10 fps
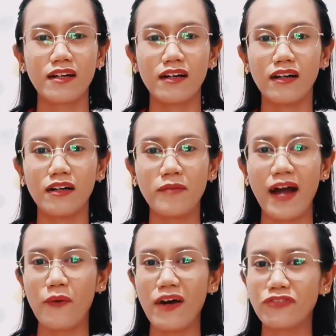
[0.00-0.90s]

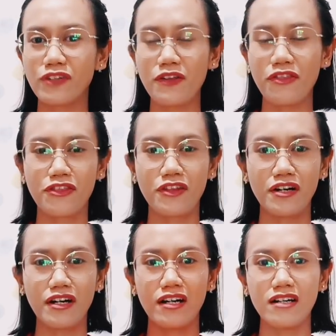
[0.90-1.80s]
However,
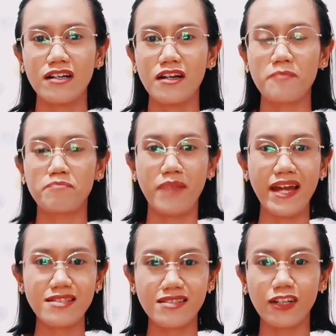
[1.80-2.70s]
the
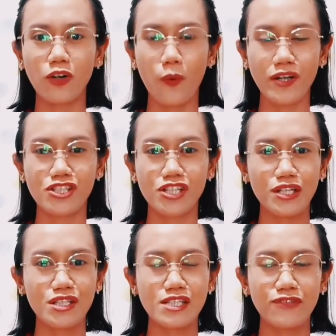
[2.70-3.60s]
basic
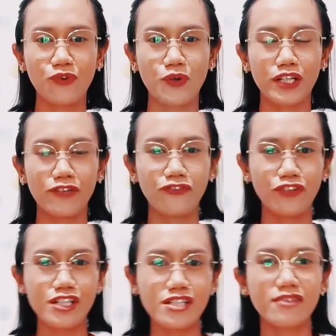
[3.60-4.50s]
questions for the
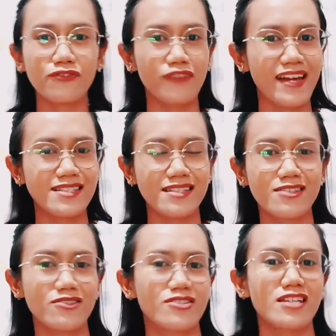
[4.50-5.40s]
first
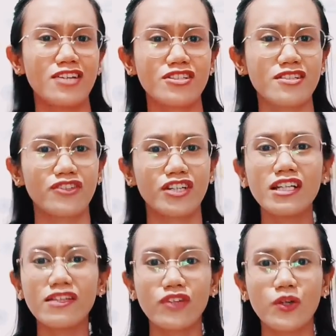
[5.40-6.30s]
phases or stages of your
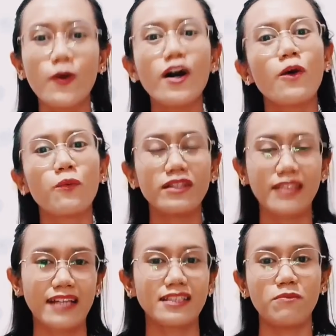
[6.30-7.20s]
interview will
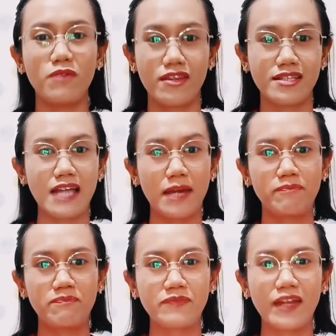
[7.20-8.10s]
likely be the same.
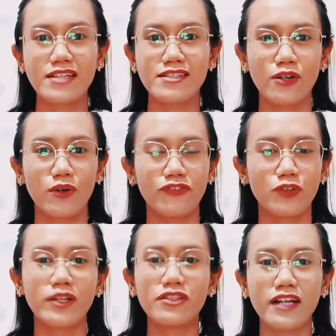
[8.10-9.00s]
So if you're
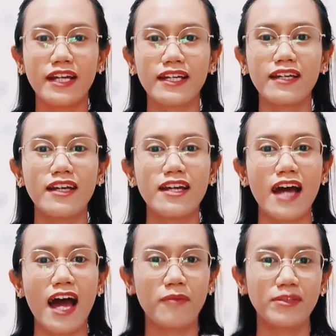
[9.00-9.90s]
wondering,
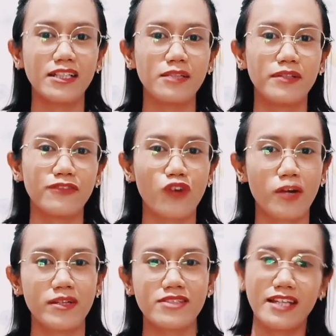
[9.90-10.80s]
I'm a little bit
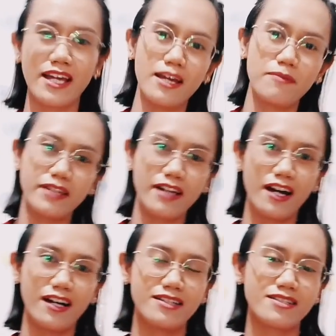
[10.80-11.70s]
formal today
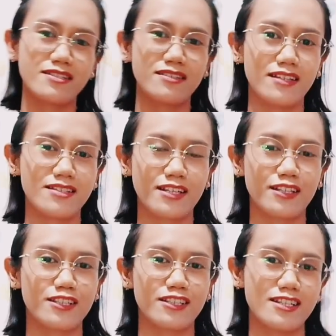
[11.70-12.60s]
because it's an
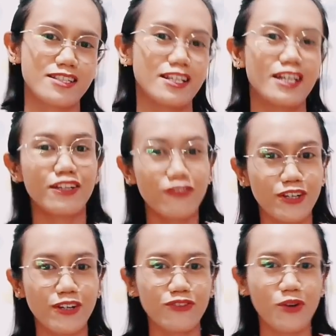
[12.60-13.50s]

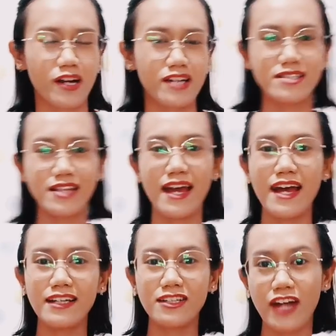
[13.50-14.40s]
interview, of course,
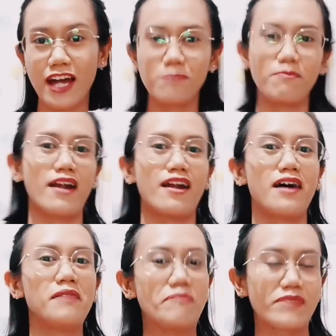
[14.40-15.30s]
and red
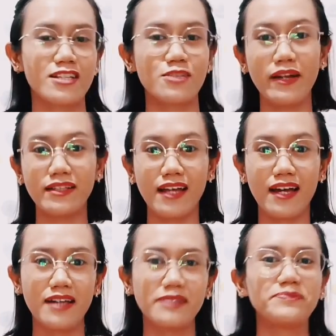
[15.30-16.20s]
para
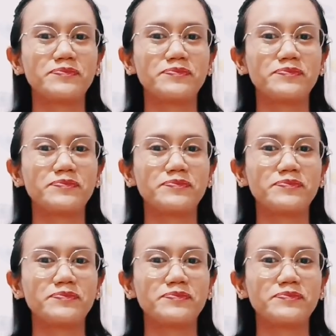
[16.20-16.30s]
suerte.